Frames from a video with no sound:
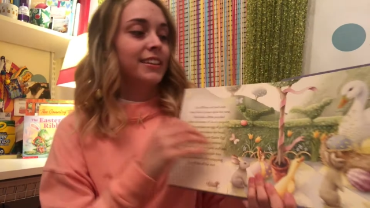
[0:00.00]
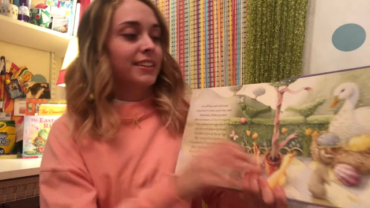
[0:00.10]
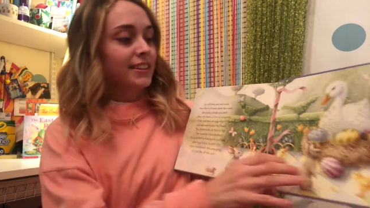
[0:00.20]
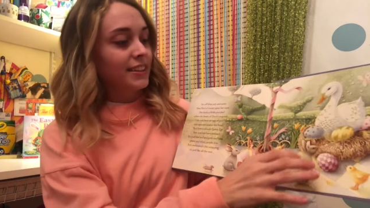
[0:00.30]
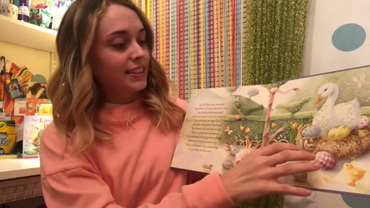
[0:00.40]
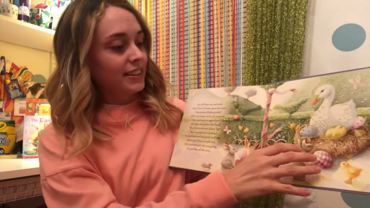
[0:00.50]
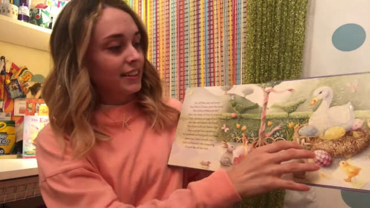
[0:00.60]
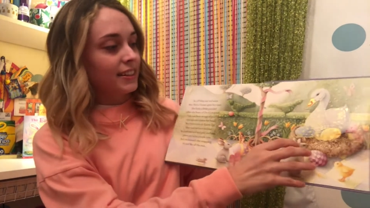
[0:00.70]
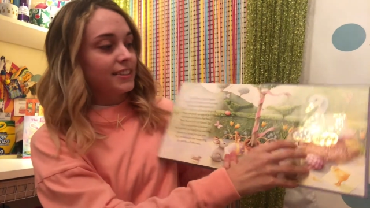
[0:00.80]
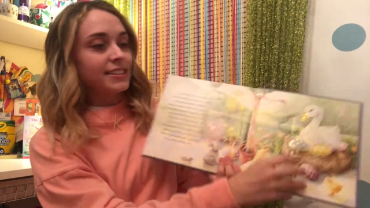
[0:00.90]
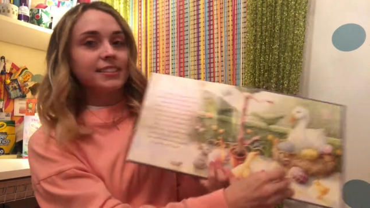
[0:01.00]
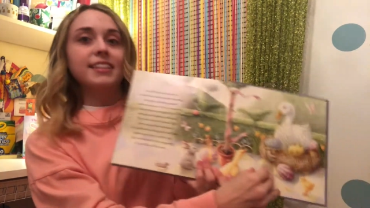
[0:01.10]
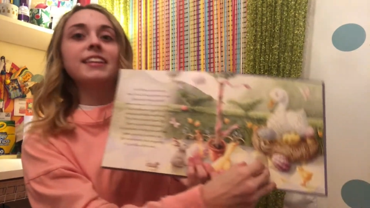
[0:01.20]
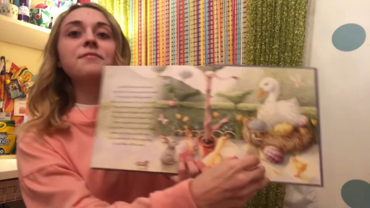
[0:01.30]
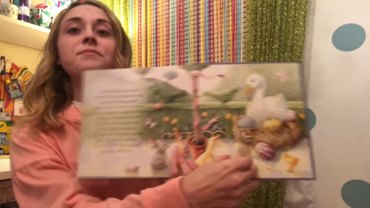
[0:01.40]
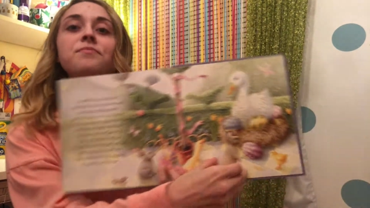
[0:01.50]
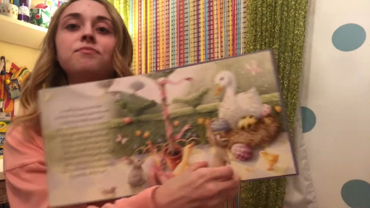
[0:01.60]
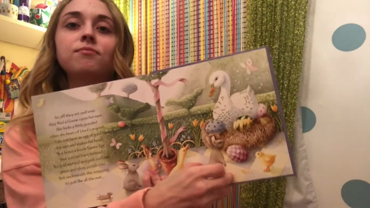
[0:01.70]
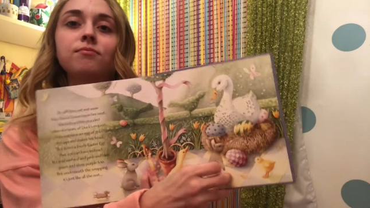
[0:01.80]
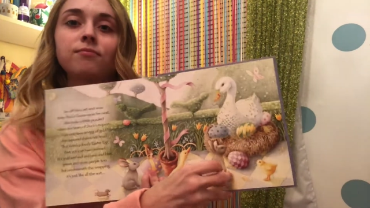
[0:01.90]

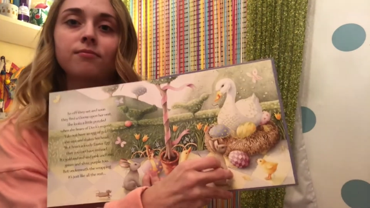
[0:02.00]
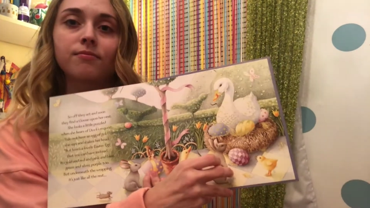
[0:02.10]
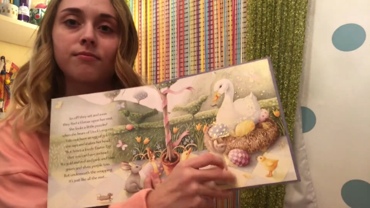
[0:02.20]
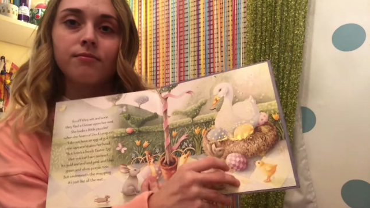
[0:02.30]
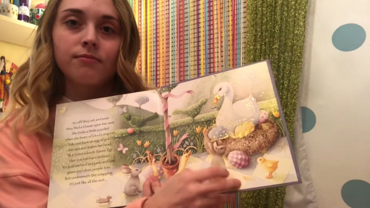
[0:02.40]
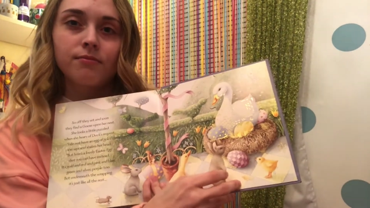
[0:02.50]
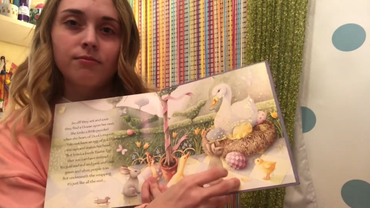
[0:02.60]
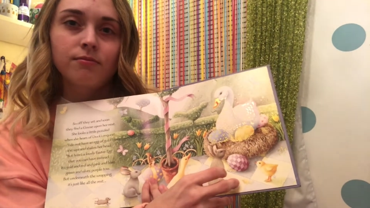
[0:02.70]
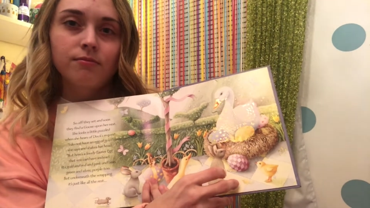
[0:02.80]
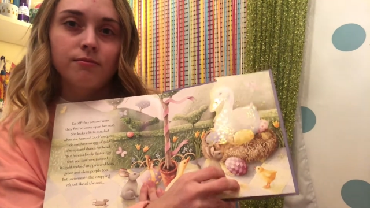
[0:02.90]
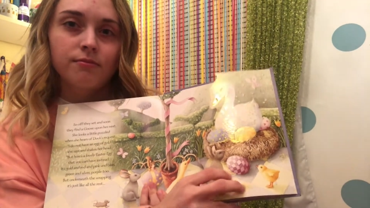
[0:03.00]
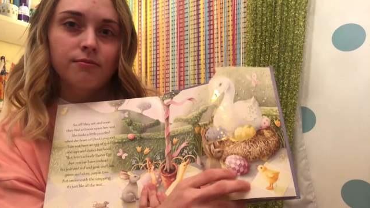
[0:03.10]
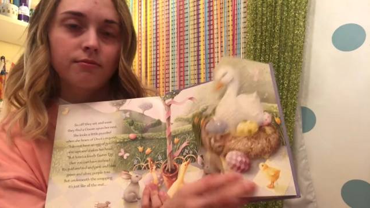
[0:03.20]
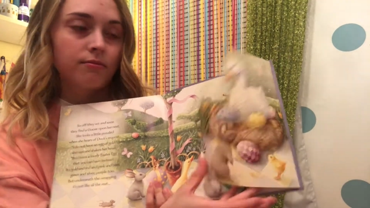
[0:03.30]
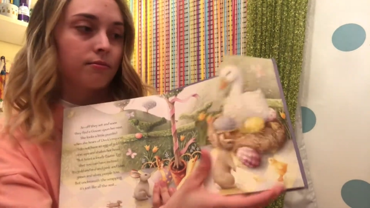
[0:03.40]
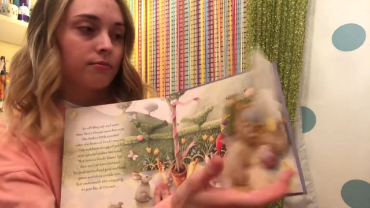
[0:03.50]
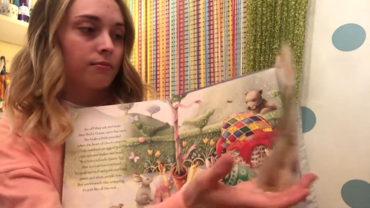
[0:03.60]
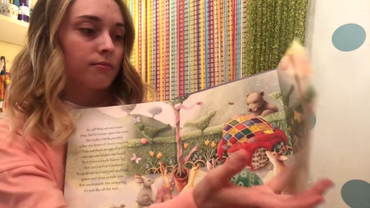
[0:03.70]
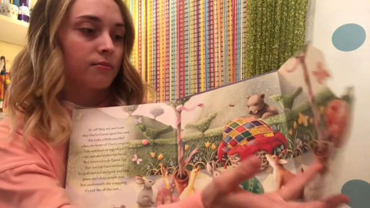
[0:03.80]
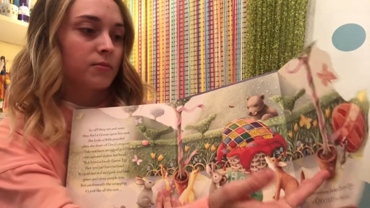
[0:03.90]

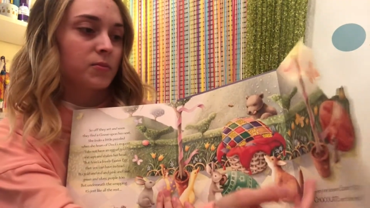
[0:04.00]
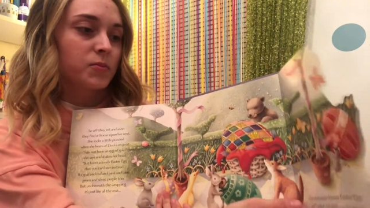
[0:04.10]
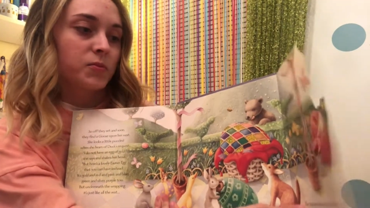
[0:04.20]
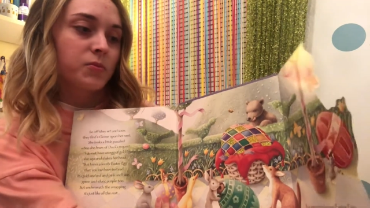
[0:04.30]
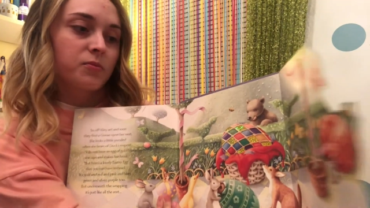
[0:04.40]
[no speech]